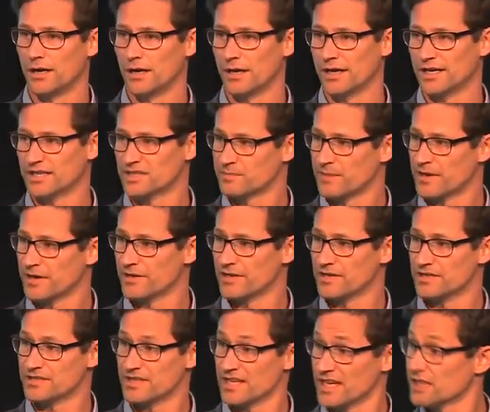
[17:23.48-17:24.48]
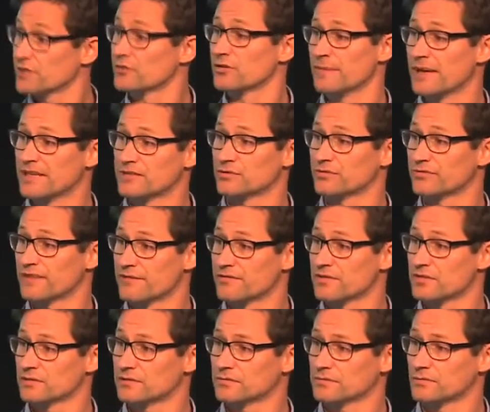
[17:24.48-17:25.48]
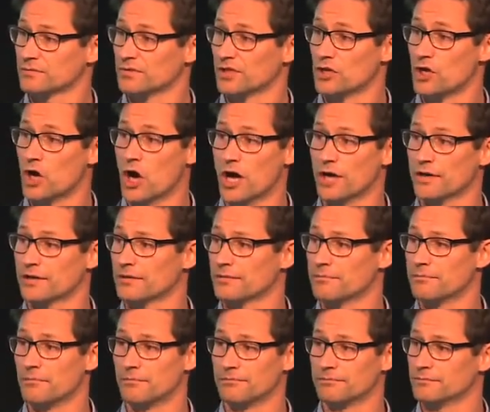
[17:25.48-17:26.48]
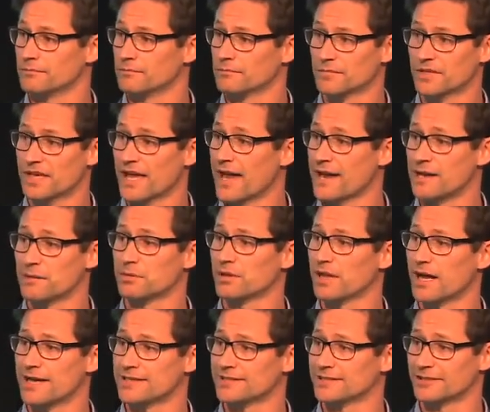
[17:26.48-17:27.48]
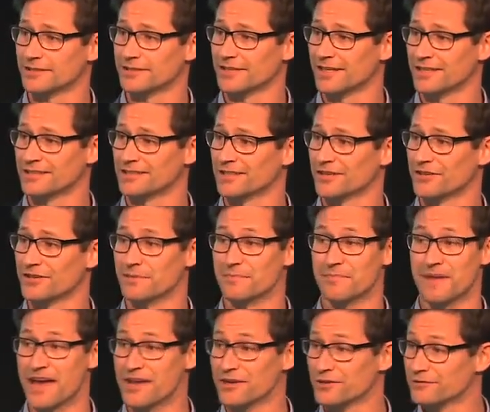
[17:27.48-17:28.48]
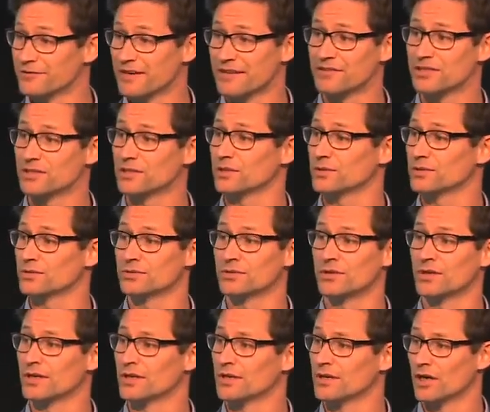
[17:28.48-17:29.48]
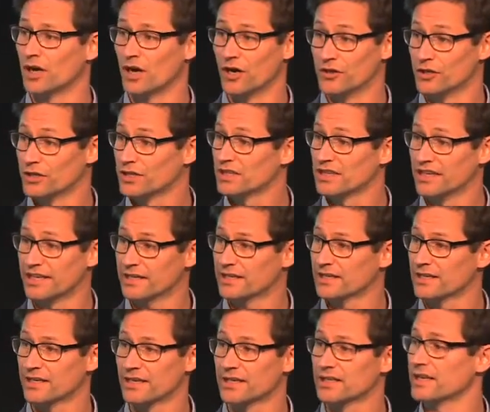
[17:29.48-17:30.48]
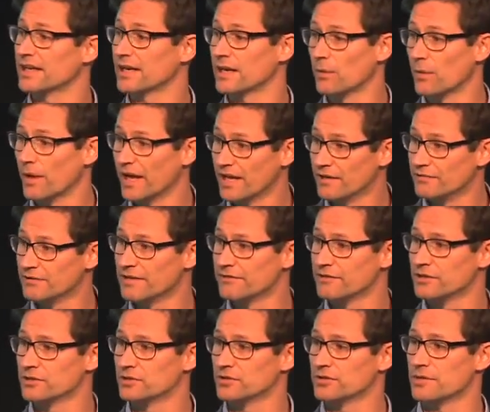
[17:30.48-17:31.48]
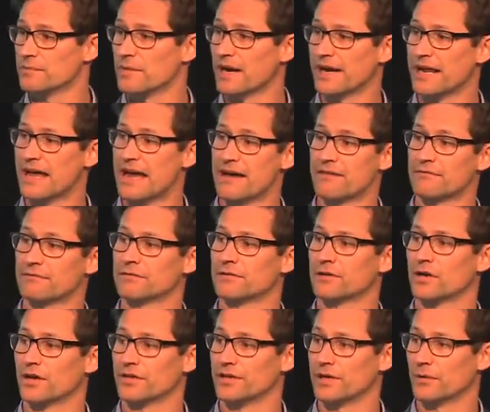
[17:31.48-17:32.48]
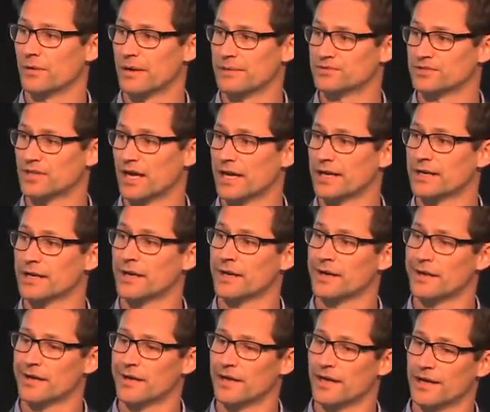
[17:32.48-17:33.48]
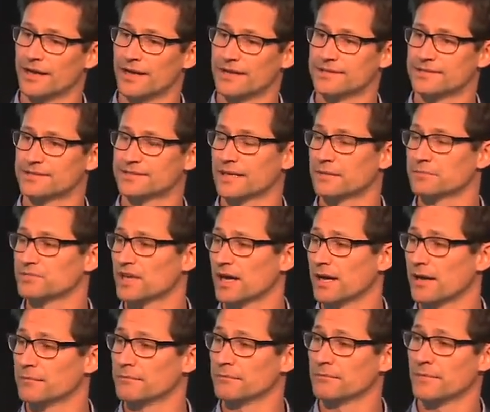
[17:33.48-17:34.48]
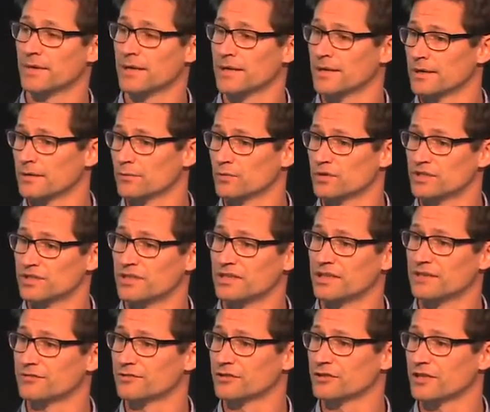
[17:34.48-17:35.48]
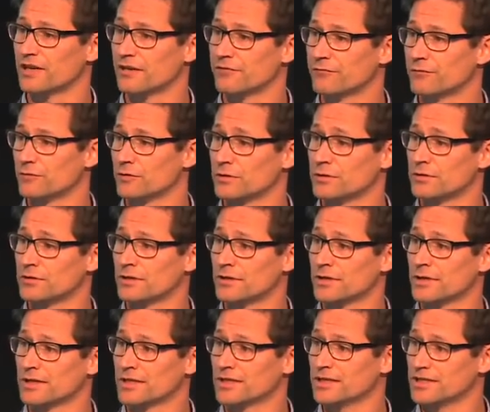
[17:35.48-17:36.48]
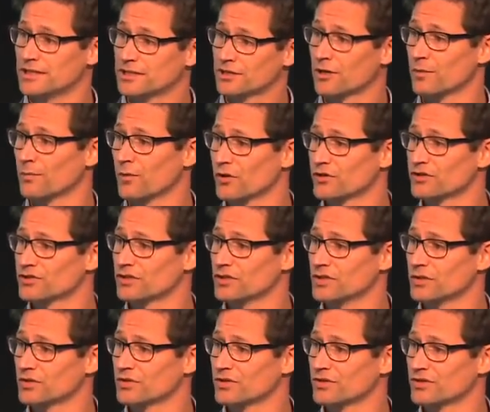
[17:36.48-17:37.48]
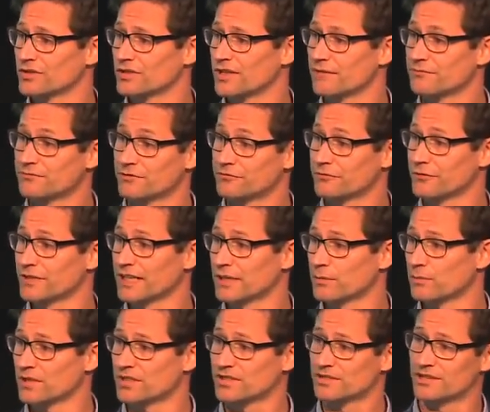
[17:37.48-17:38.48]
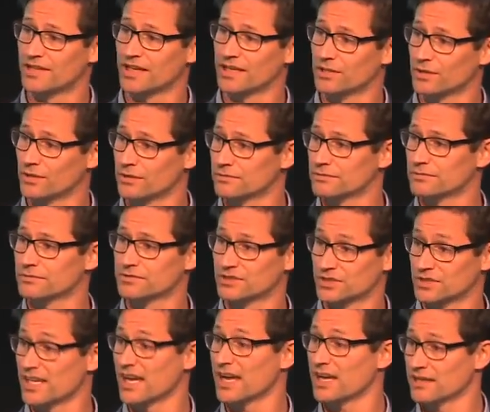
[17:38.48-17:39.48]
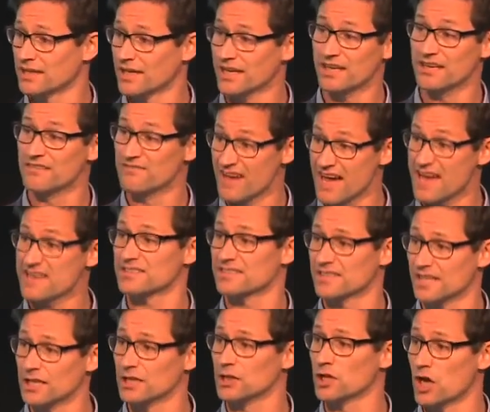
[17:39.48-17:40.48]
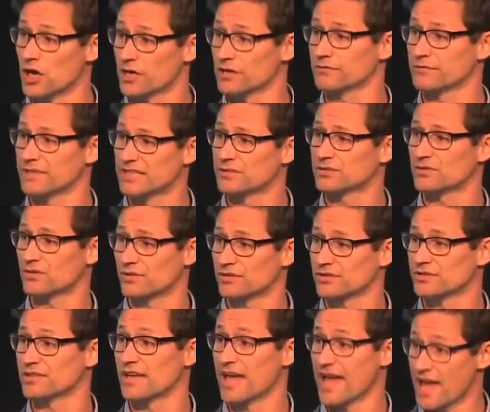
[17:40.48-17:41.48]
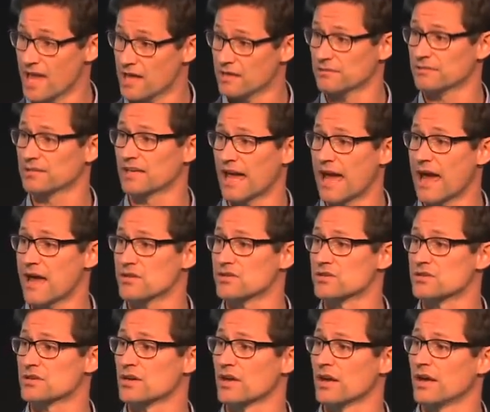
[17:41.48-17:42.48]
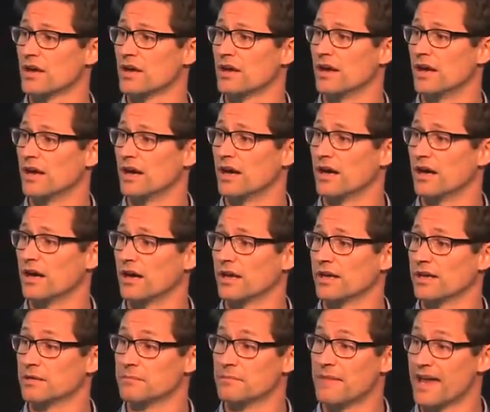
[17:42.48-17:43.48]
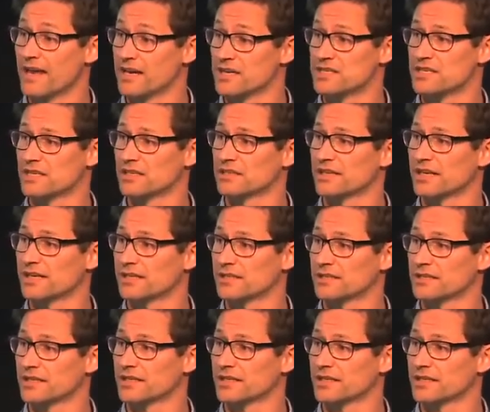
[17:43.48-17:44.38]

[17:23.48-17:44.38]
experience incremental revenue. We are not cannibalizing on any other banner revenue or the click away revenue they might have on their website. And at the same time, we deliver a full e-commerce solution to them for free, which they don't, today they invest a lot of resource and cash in managing their